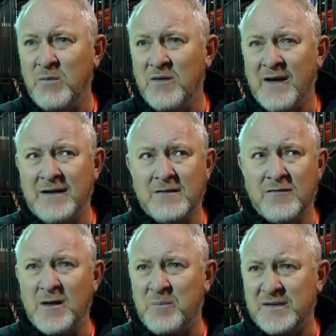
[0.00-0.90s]
we've had
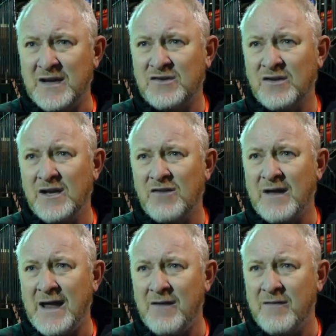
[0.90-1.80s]
great possession in
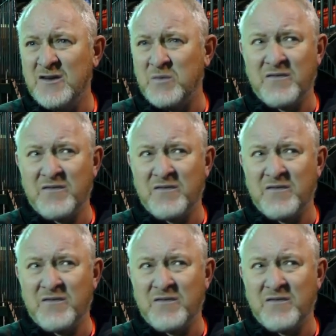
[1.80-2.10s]
great areas,